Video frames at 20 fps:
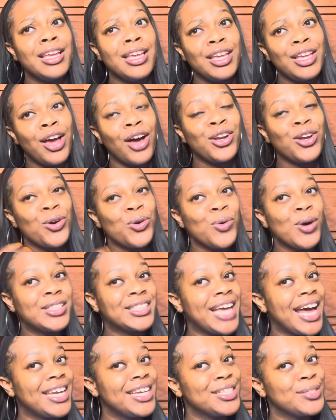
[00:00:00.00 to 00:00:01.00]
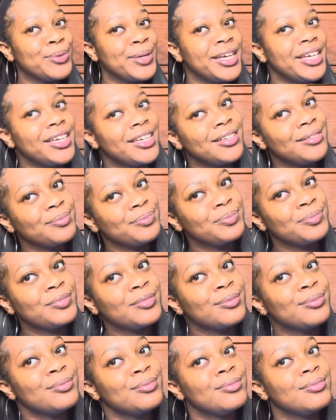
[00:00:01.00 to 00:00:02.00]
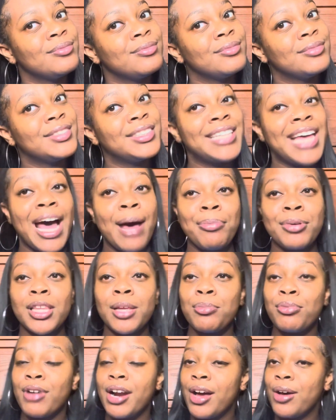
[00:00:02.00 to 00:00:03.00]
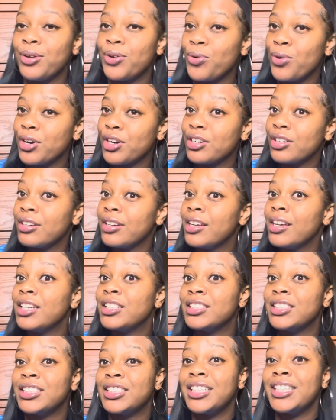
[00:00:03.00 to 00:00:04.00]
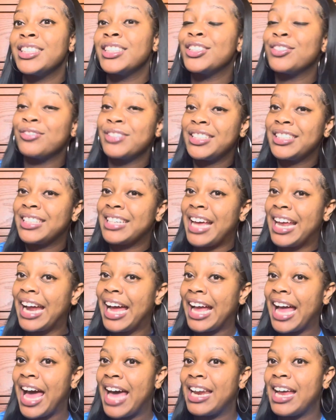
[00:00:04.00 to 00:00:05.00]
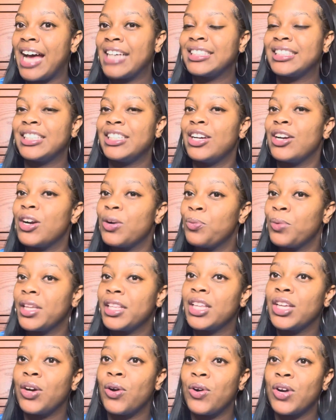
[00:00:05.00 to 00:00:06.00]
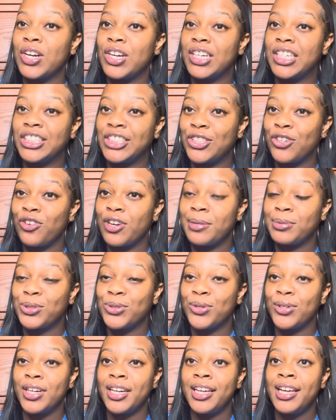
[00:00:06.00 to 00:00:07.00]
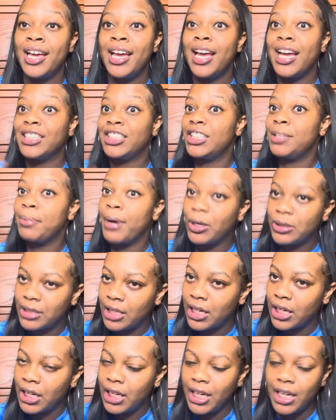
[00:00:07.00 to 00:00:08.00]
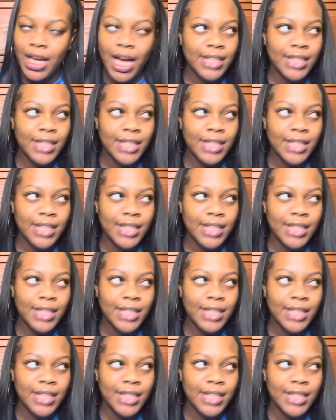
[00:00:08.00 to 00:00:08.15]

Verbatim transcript: Y'all know who else got this wig? Tabitha Brown daughter. She's the reason that I got it. I seen her with it on her Instagram story and she posted a link.